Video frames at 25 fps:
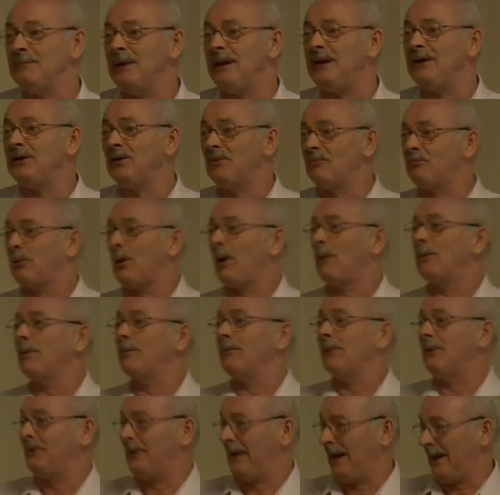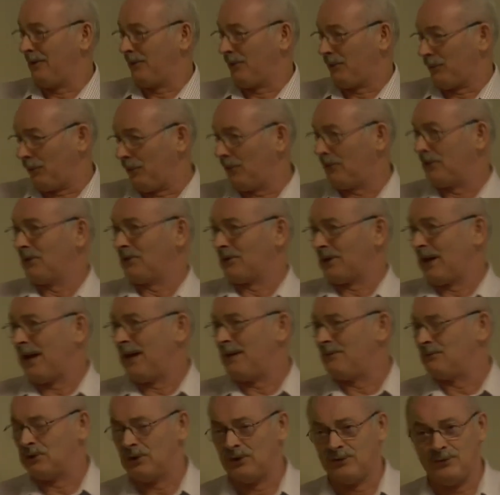me, you've probably read through it at
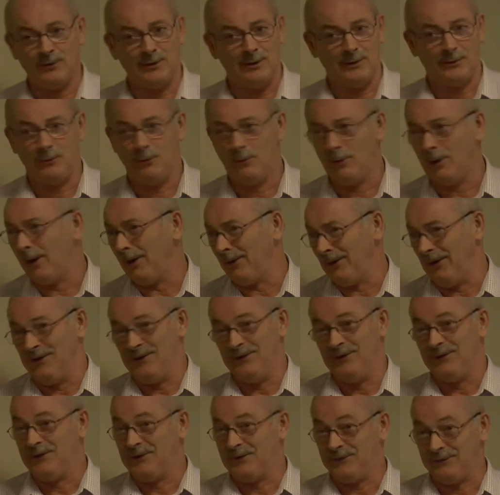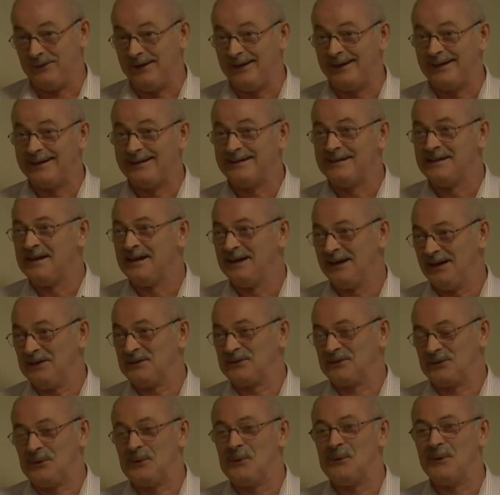times and thought, what on earth really
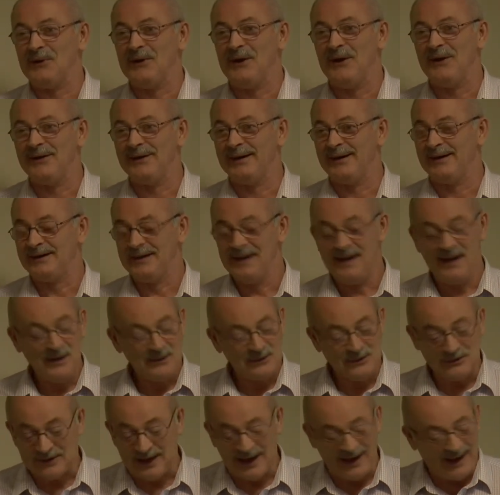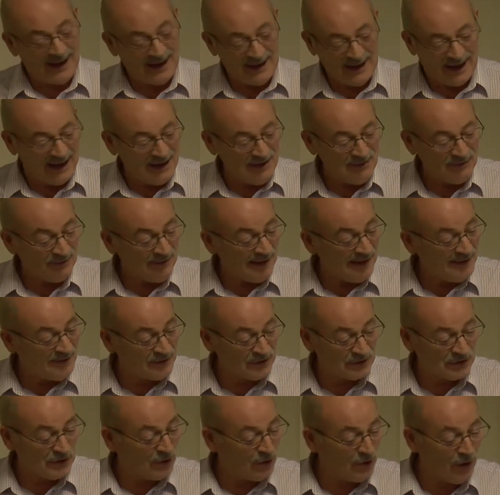is going on there? Because I find
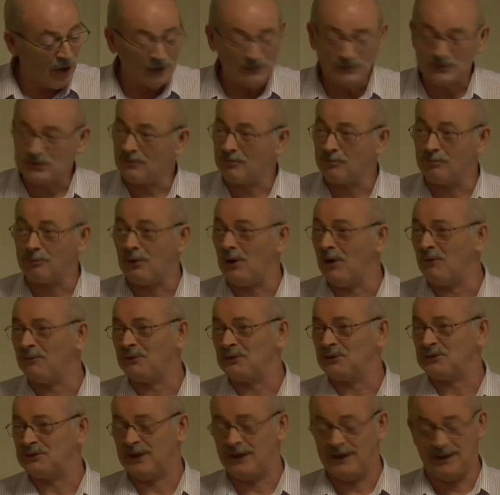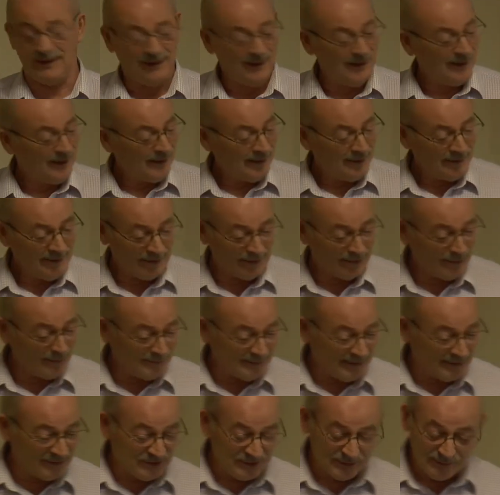there's lots of prophecy
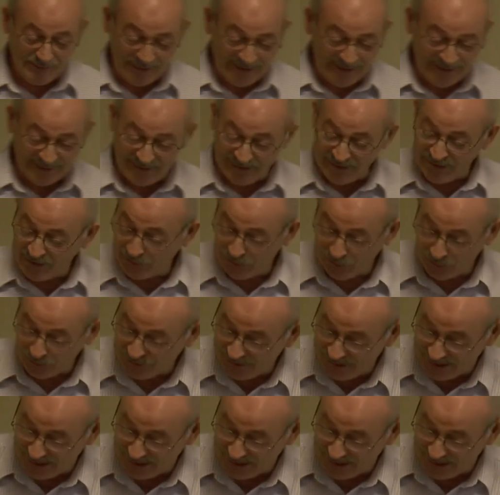that it's made in the Old